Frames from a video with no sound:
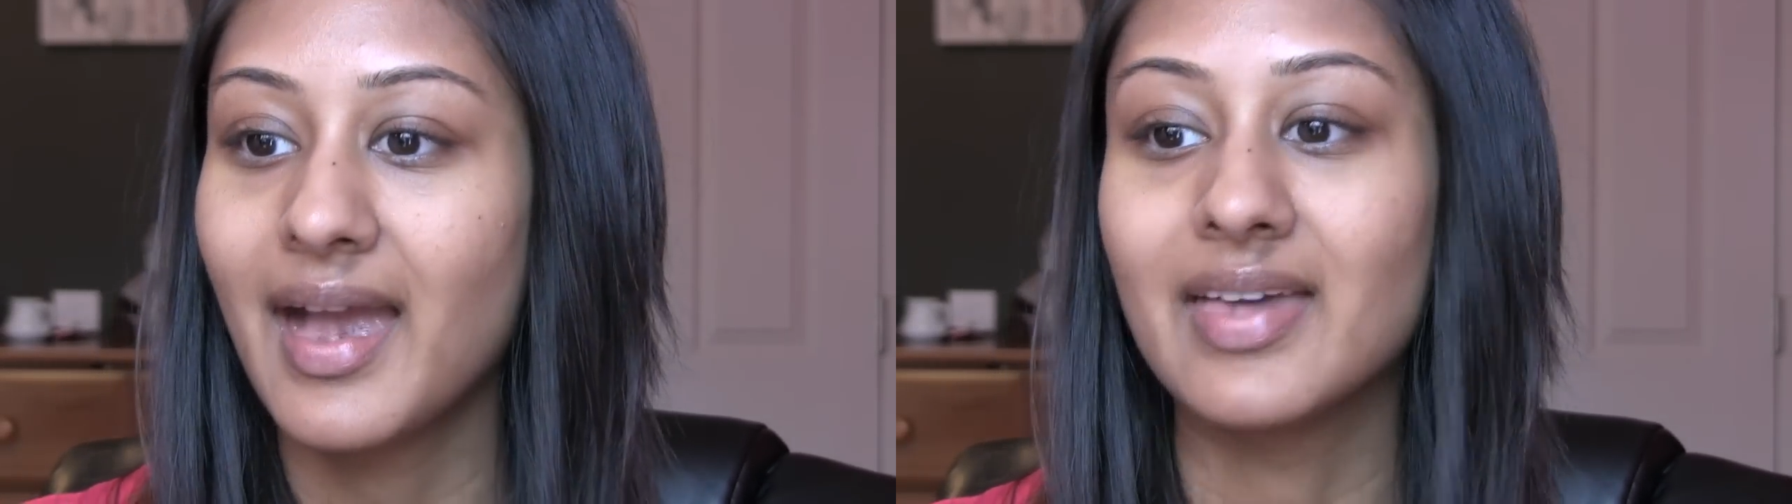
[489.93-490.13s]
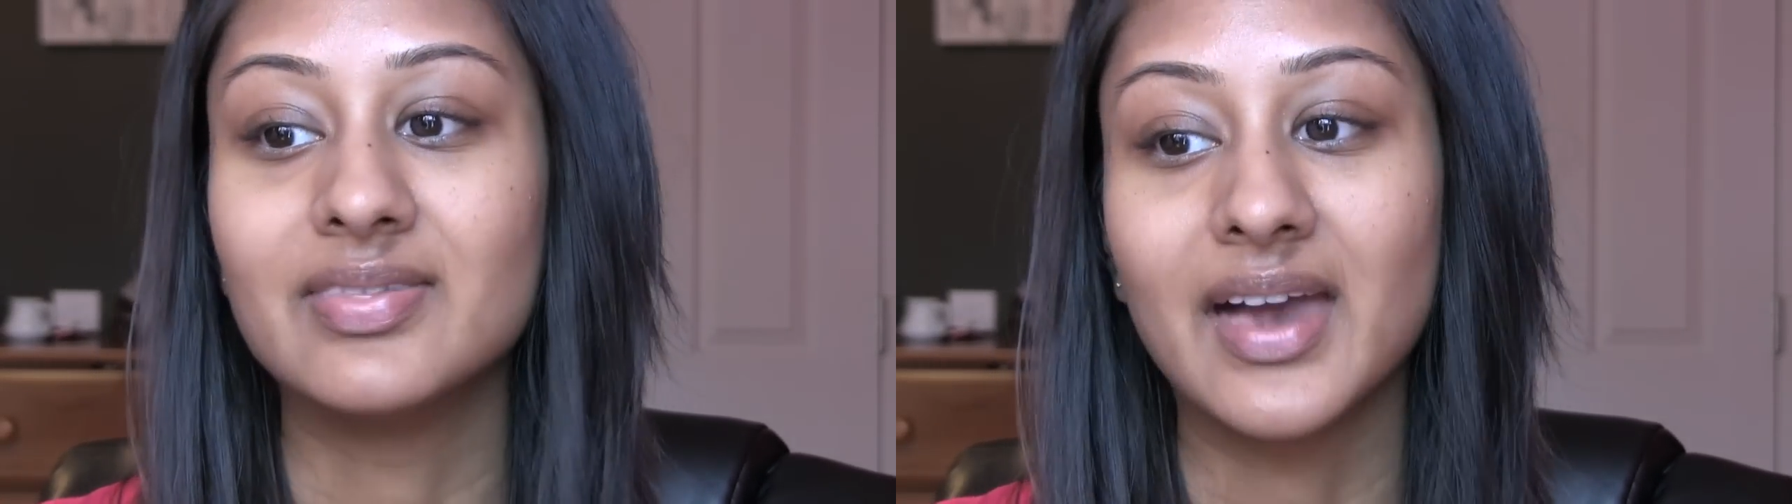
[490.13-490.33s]

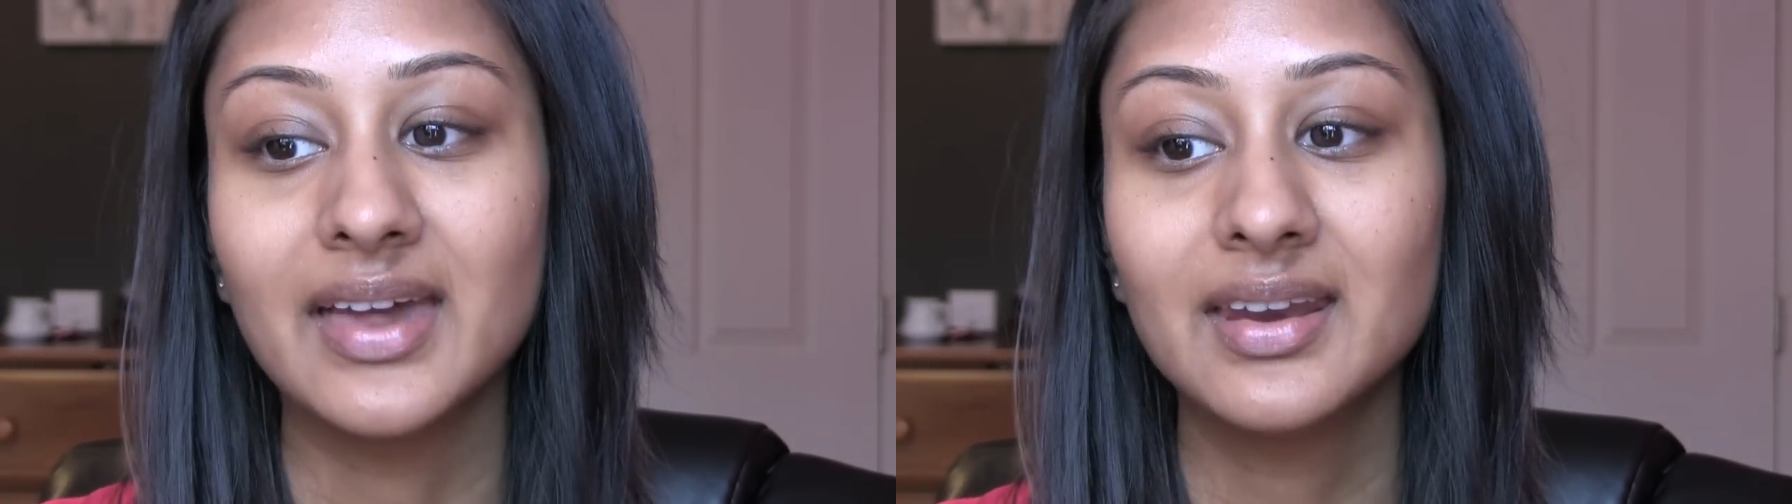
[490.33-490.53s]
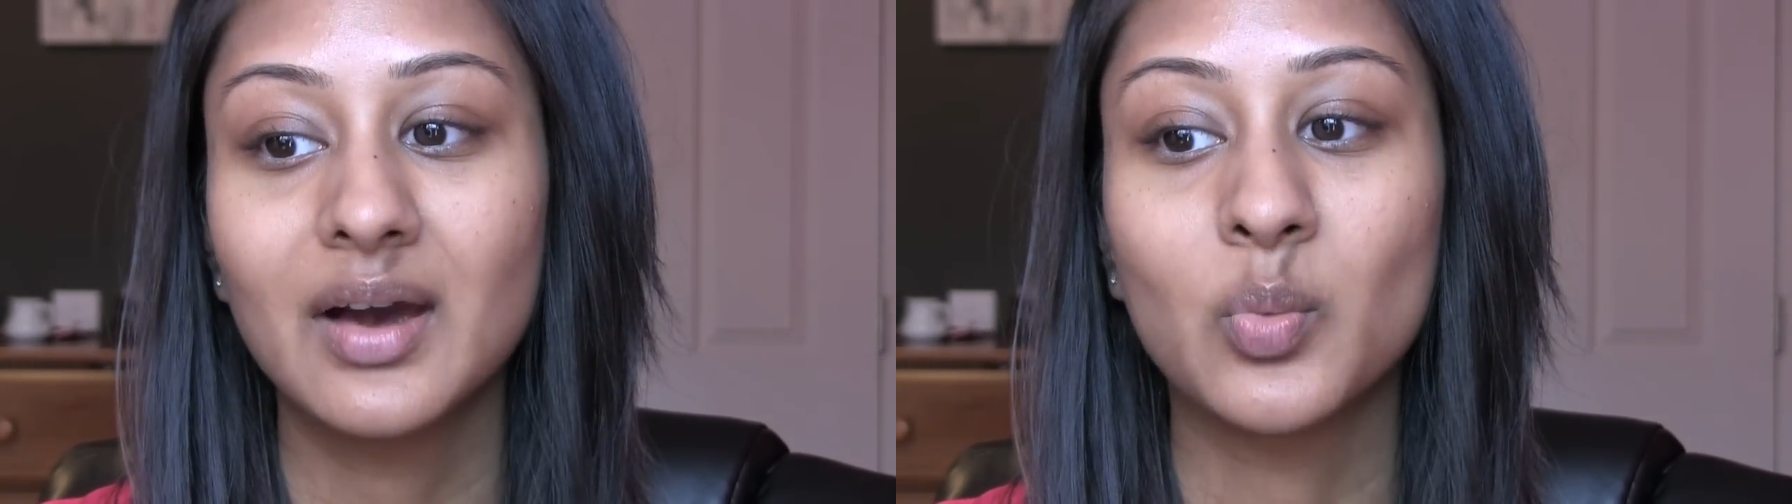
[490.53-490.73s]
And
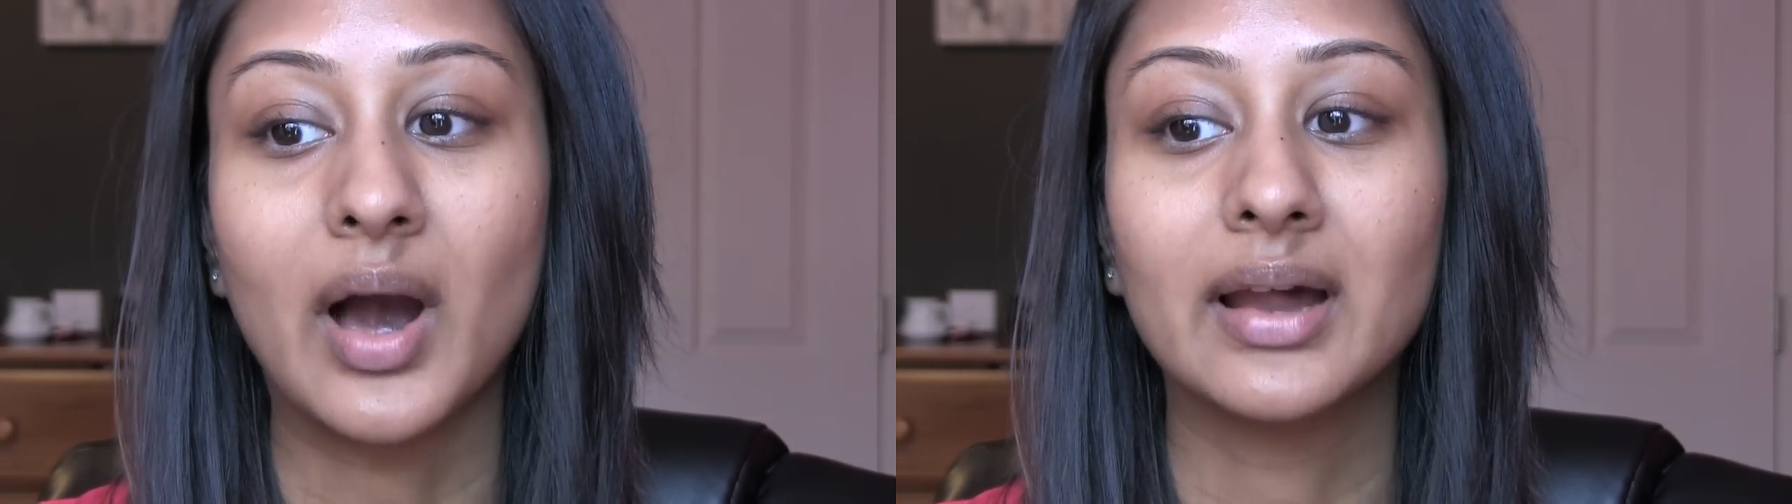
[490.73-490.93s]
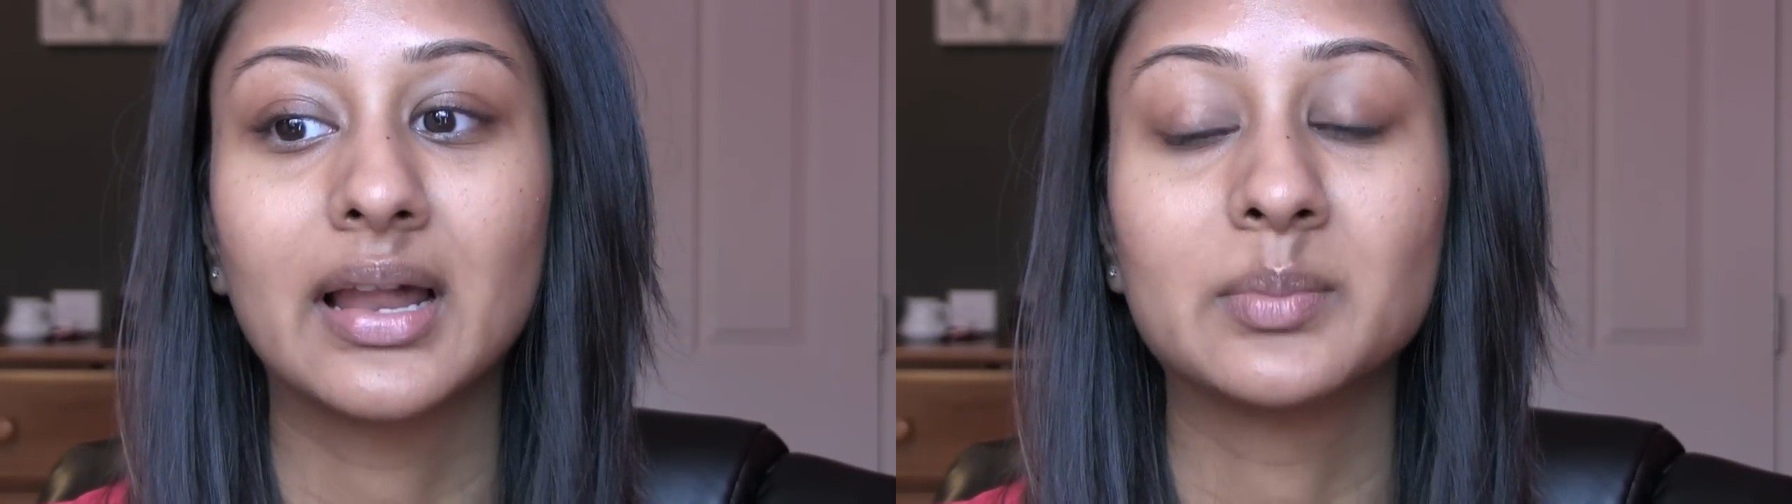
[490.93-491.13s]
then
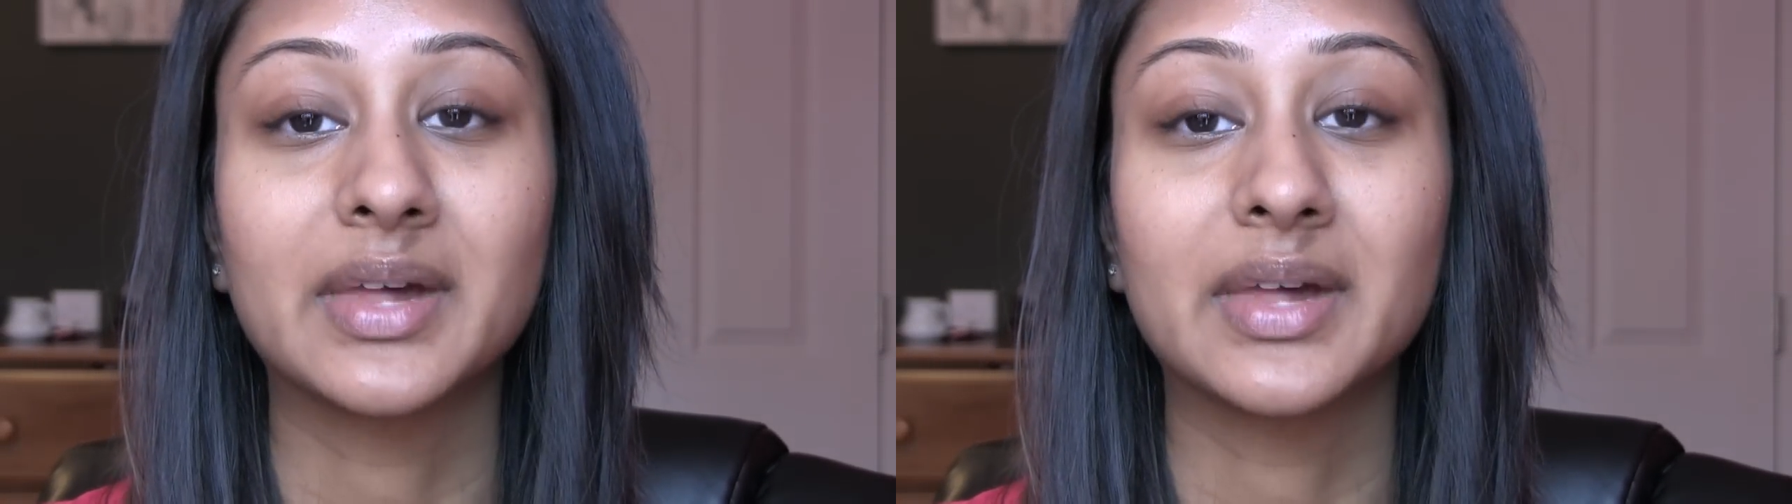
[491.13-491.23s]
while I'm